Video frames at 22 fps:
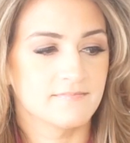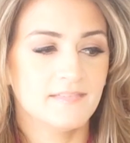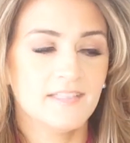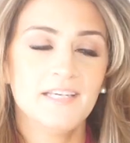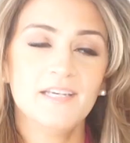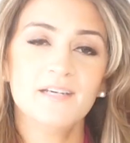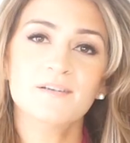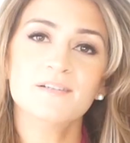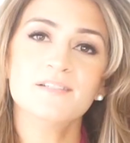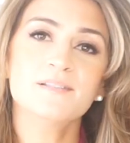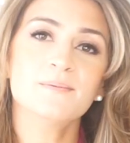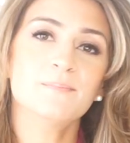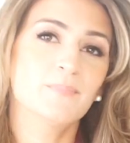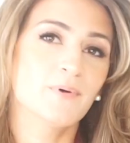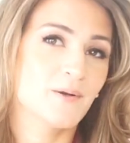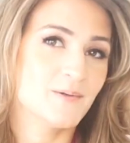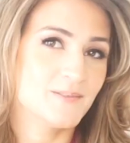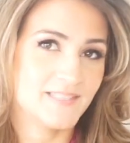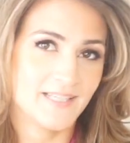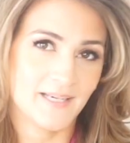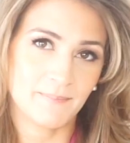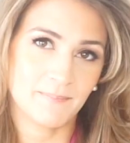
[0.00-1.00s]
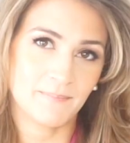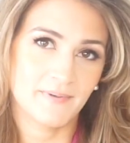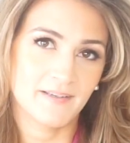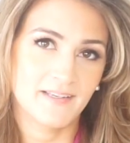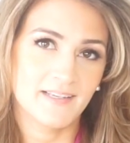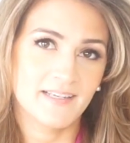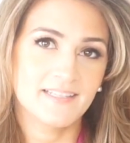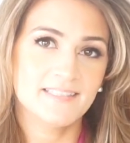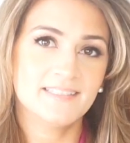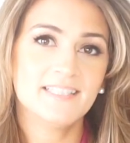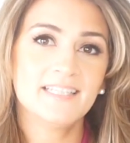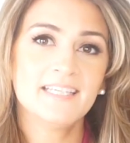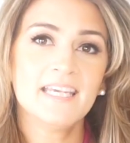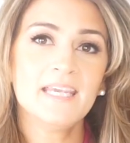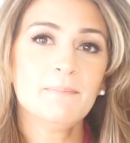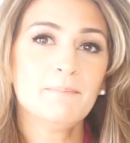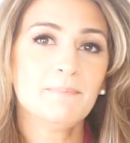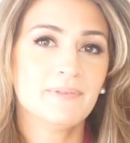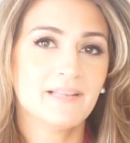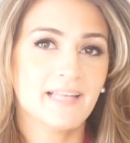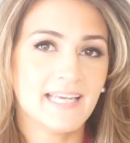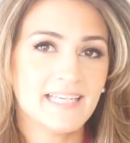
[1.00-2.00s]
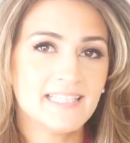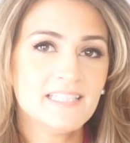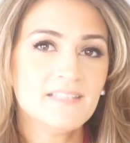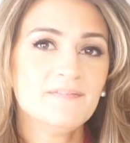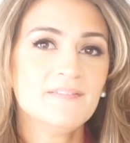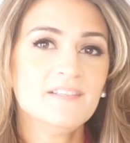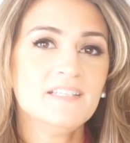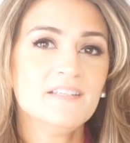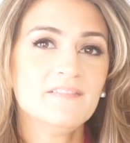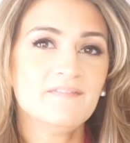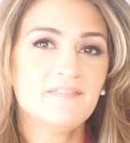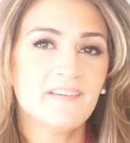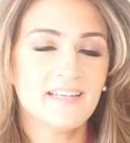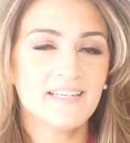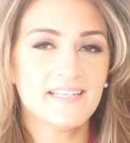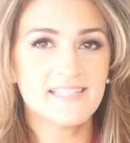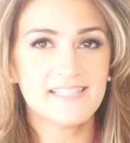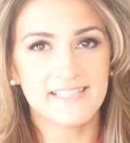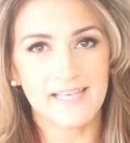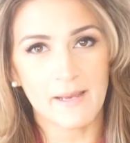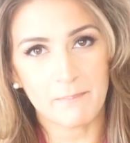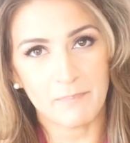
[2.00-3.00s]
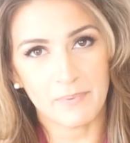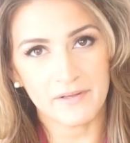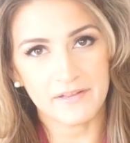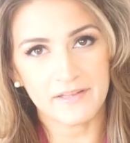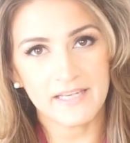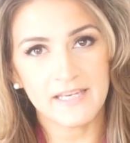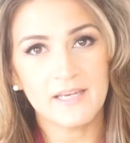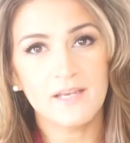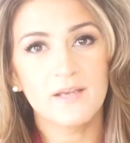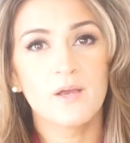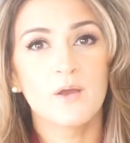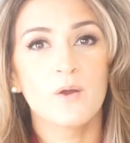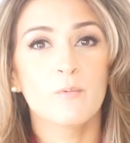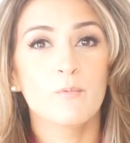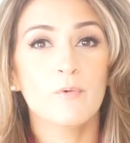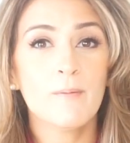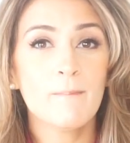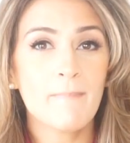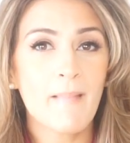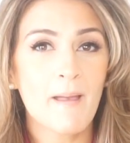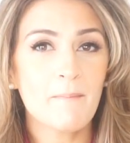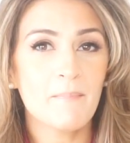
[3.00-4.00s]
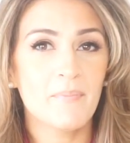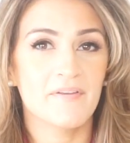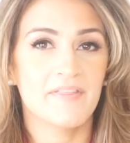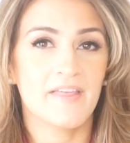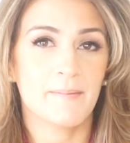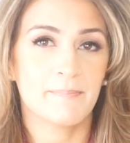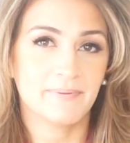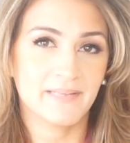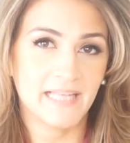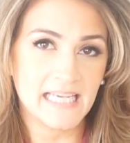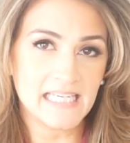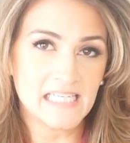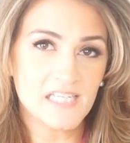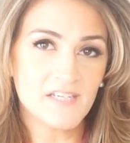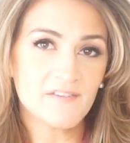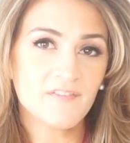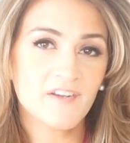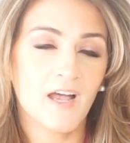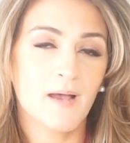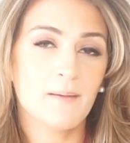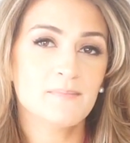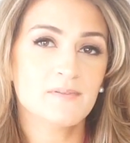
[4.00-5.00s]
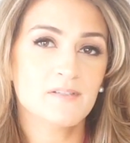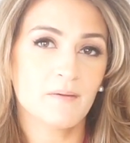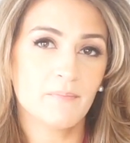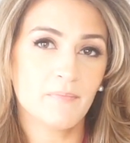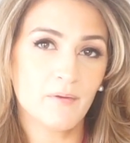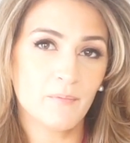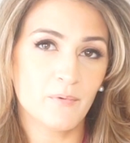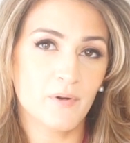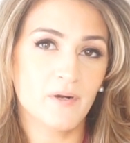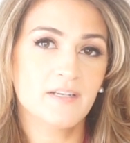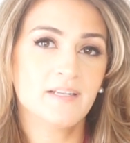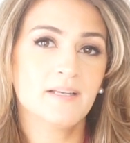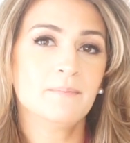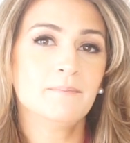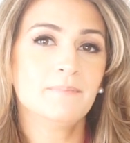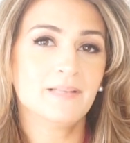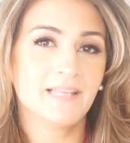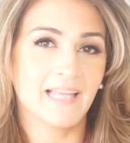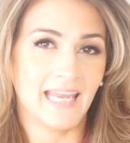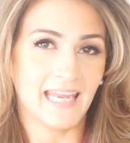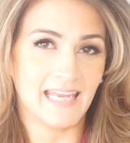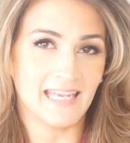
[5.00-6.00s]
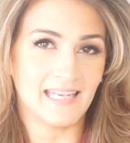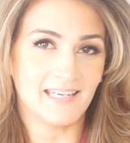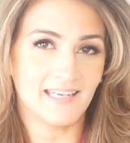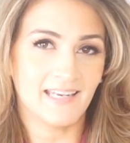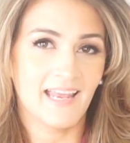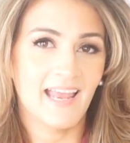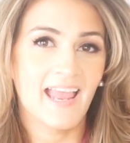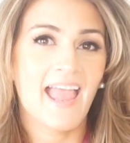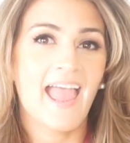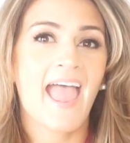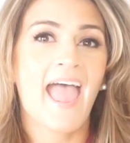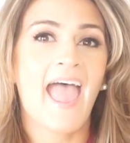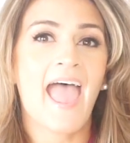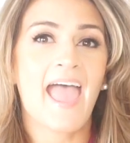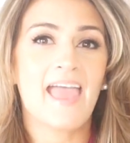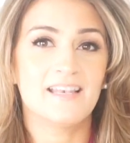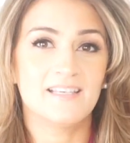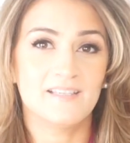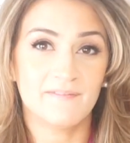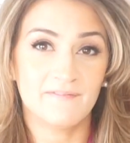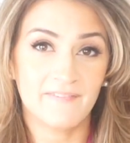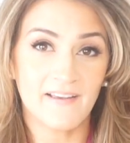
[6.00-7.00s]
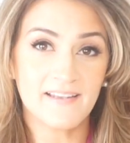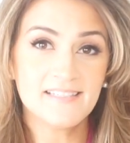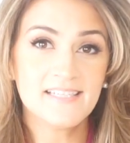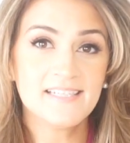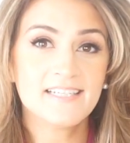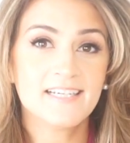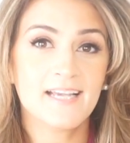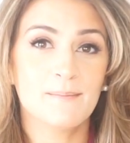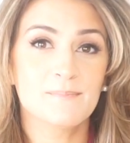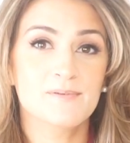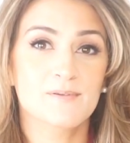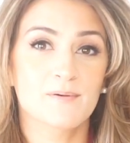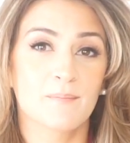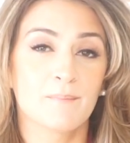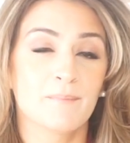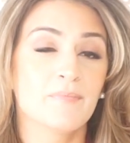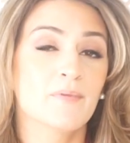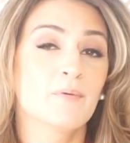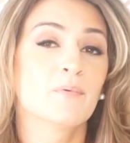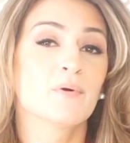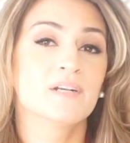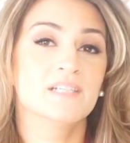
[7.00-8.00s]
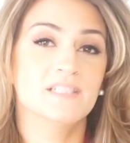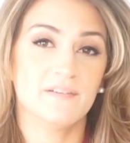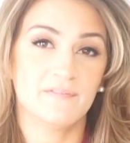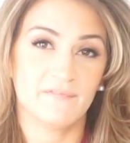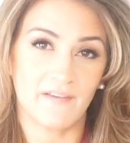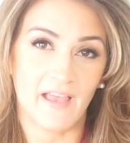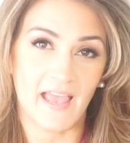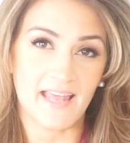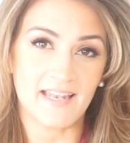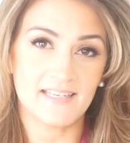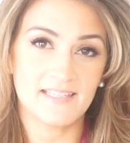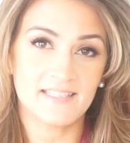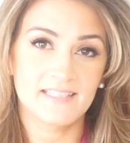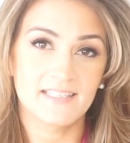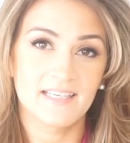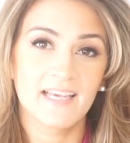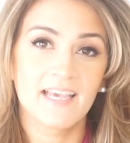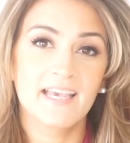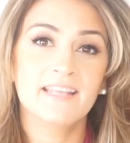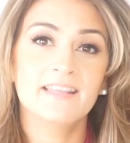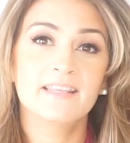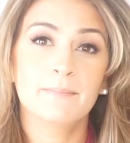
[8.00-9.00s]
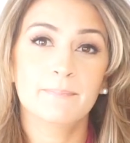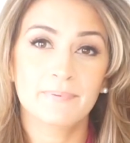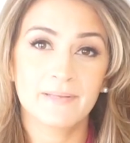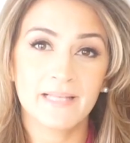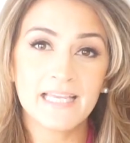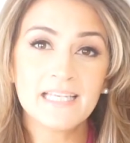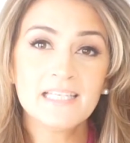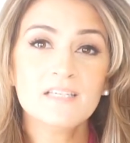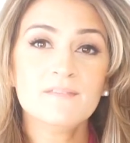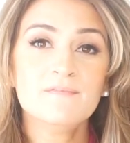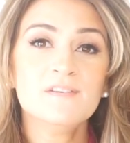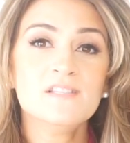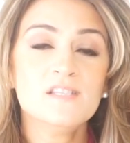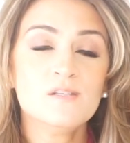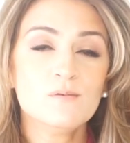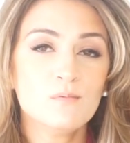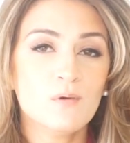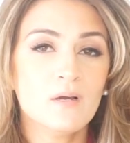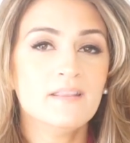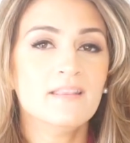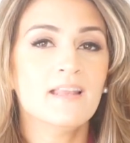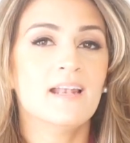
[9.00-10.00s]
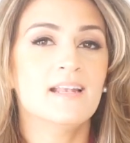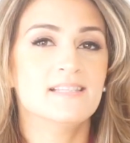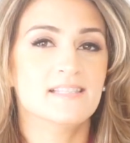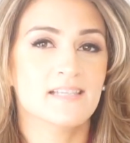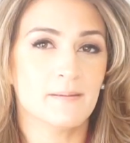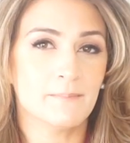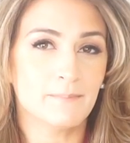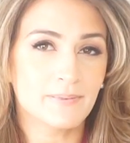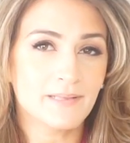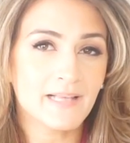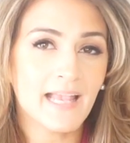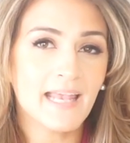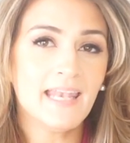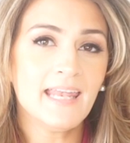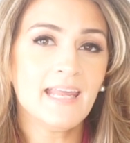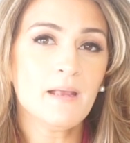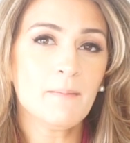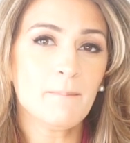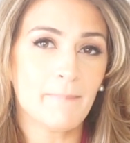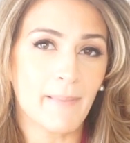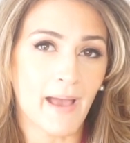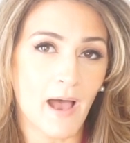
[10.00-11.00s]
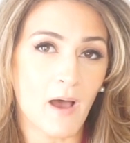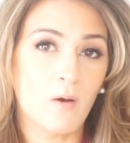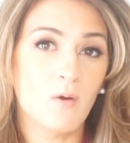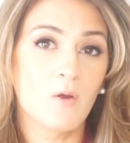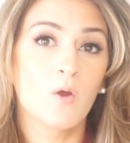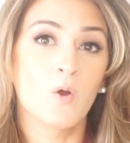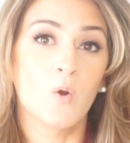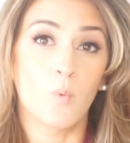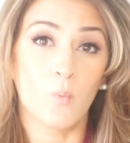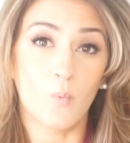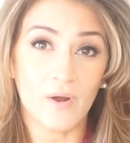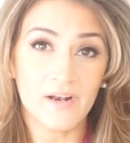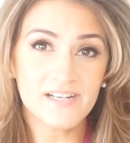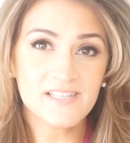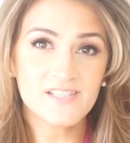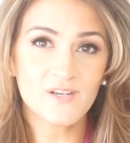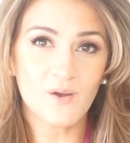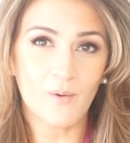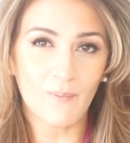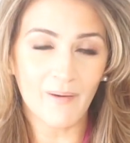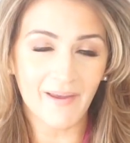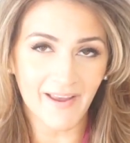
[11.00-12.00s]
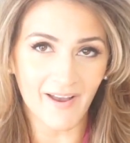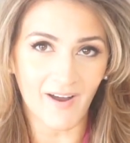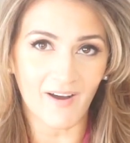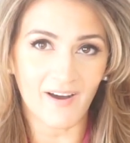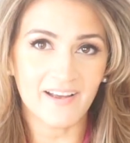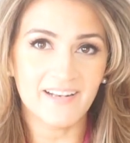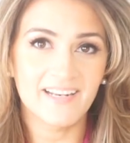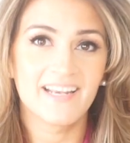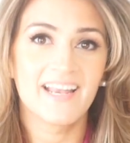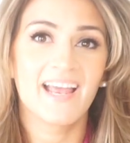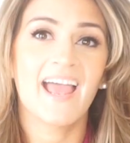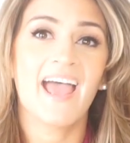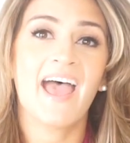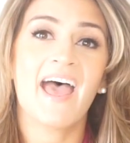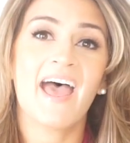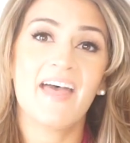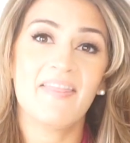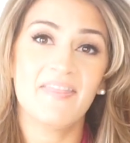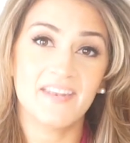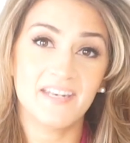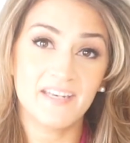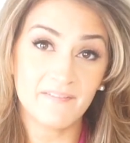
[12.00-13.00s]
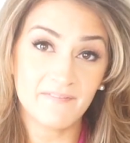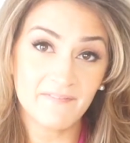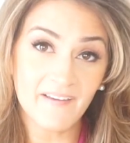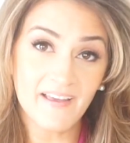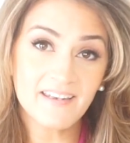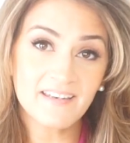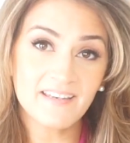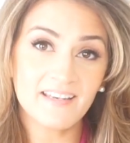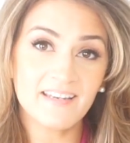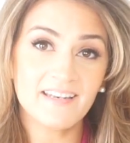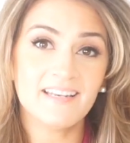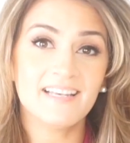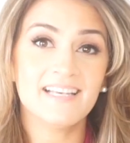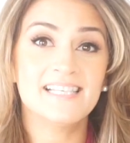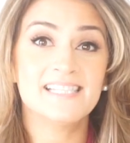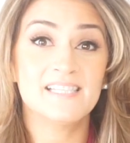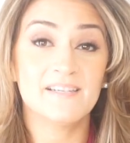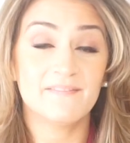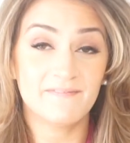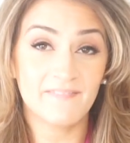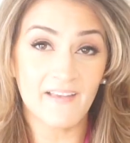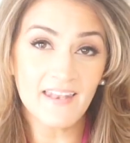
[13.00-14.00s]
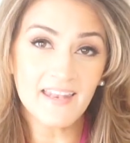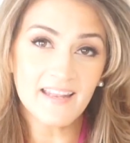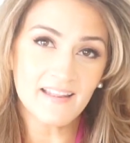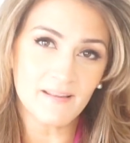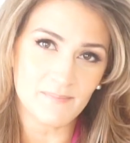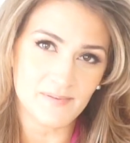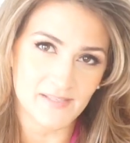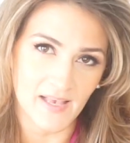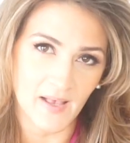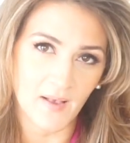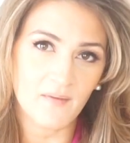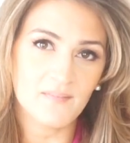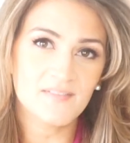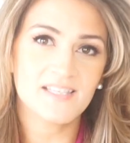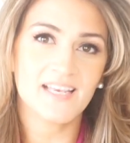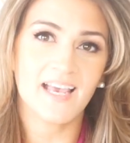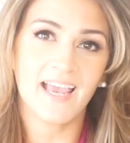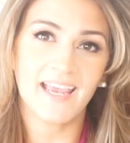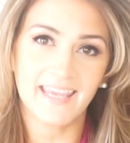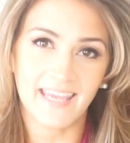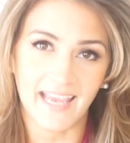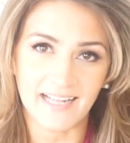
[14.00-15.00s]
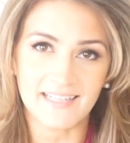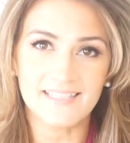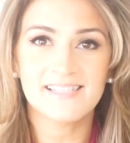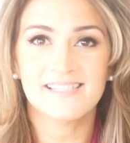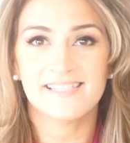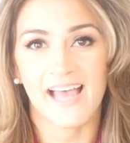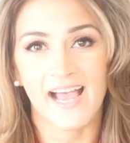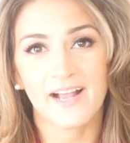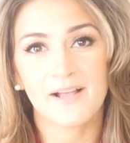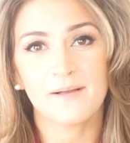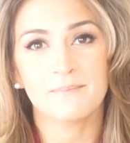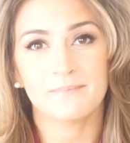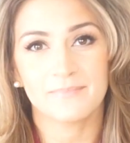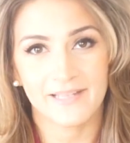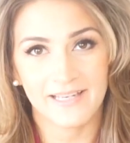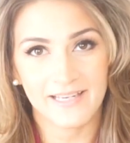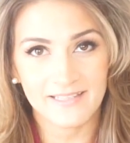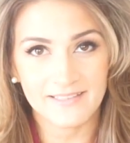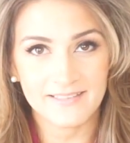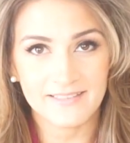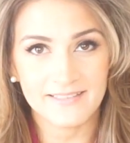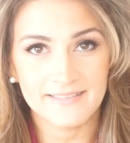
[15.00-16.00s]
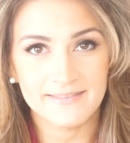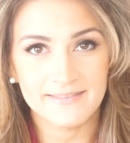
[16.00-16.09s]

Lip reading: Here is a pro tip. To keep plaintiff and defendant separately, remember that plaintiff comes from the word complain and defendant comes from the word defend. The plaintiff is the one that is complaining about what is going on, and the defendant is defending themselves against that complaint.